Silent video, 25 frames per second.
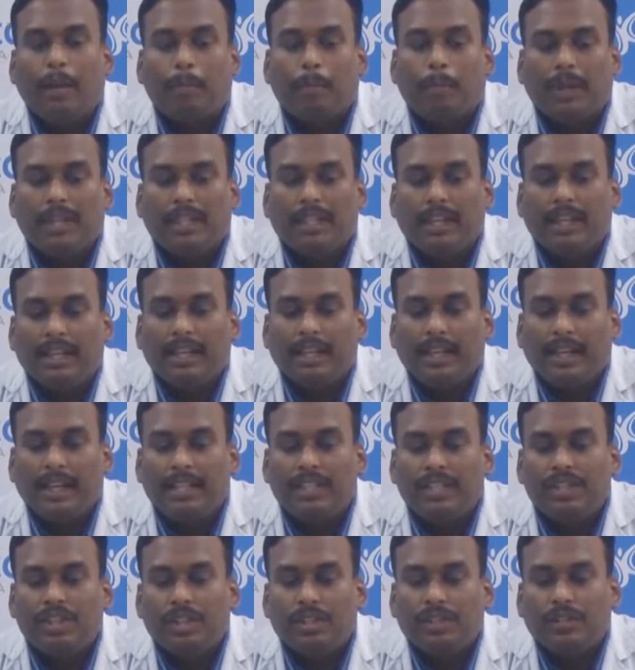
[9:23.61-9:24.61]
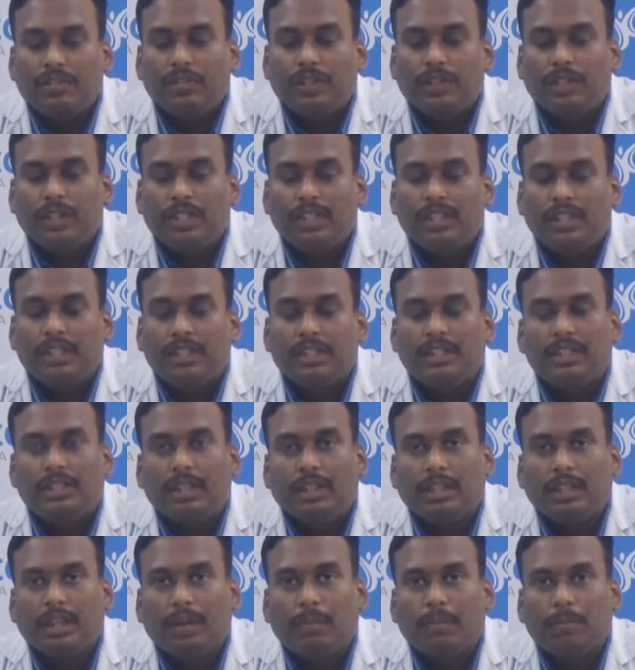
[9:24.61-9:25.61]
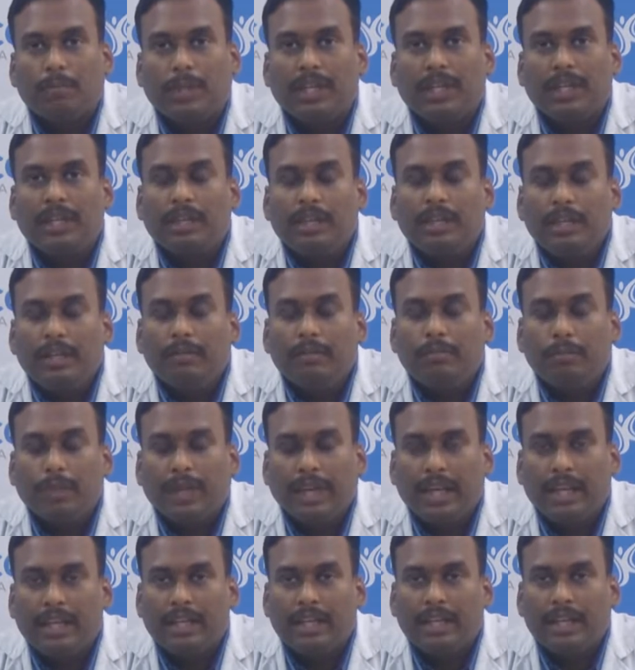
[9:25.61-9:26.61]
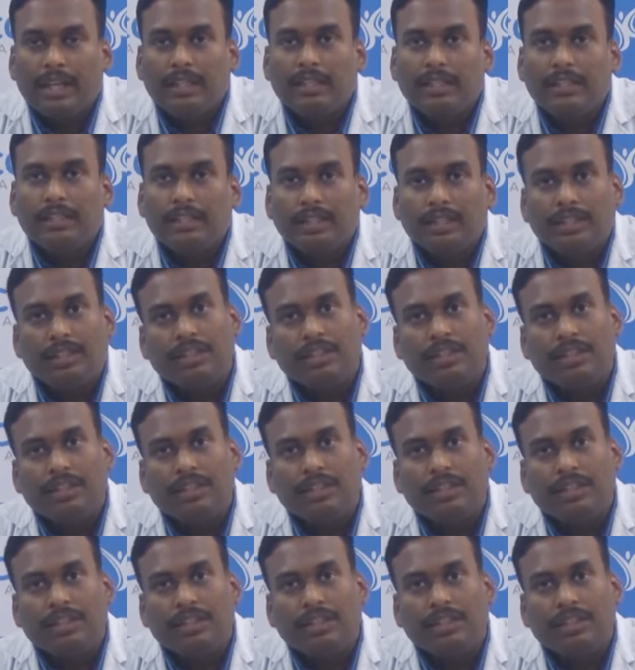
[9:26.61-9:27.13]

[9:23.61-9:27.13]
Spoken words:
By the late stage of the disease, the completely brain has